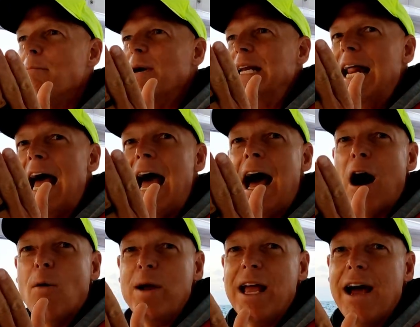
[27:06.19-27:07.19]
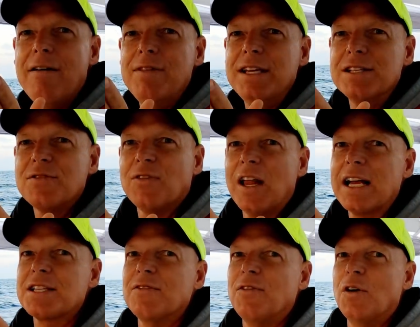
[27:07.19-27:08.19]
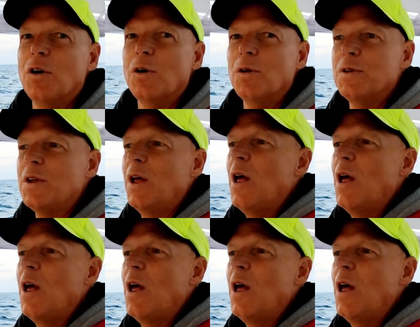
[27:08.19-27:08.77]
But now we have these Flexifold,